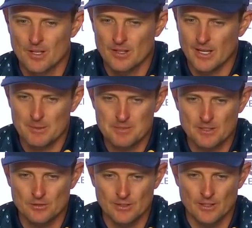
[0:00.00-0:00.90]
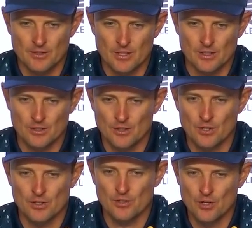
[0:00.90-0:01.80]
Yeah, absolutely. You
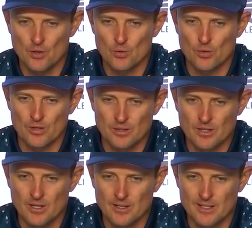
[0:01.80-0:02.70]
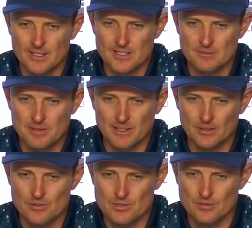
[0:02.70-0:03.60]
know you're going to need to make
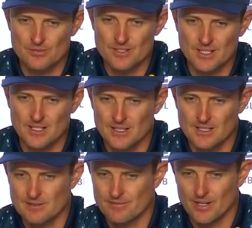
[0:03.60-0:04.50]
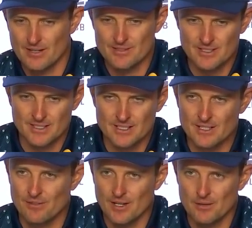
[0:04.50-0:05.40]
those sort of key 5, 6,
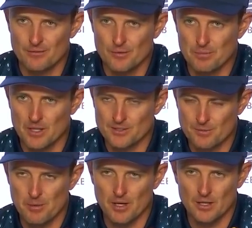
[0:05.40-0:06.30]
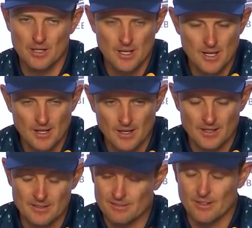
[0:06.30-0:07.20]
7, 8 foot putts for par,
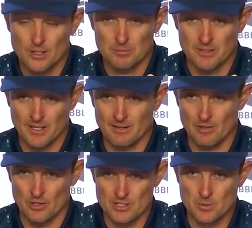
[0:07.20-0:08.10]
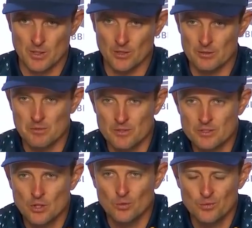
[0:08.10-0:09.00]
and invariably they have a lot of swing on them on
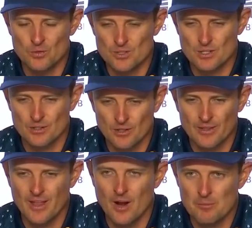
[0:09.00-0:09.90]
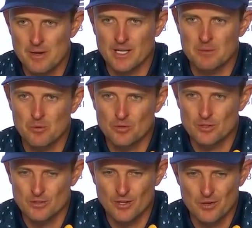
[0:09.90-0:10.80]
this golf course. So they are makeable.
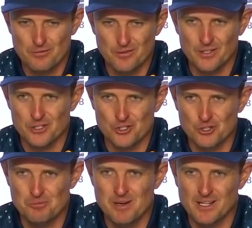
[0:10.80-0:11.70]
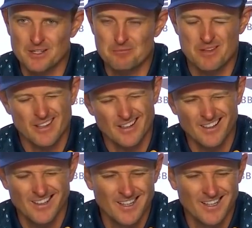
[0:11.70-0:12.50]
You feel like you should make them, but they're